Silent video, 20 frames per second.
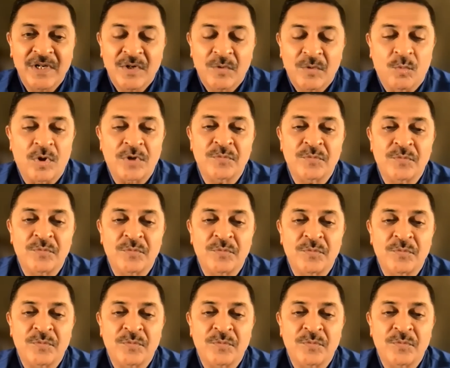what would you
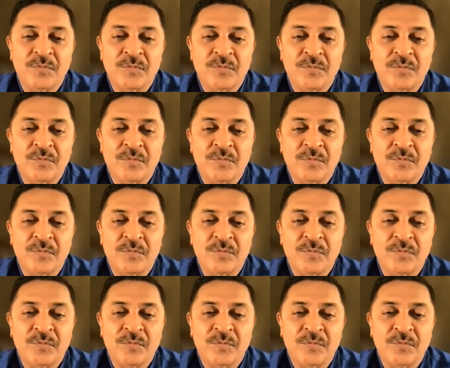say?
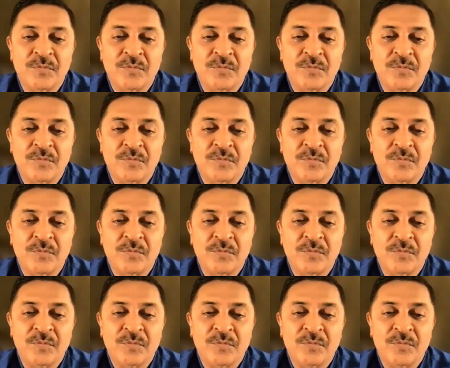How would one
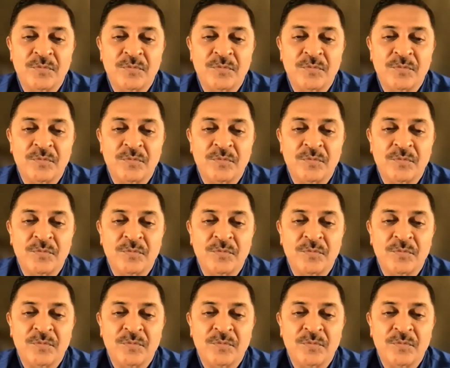distinguish?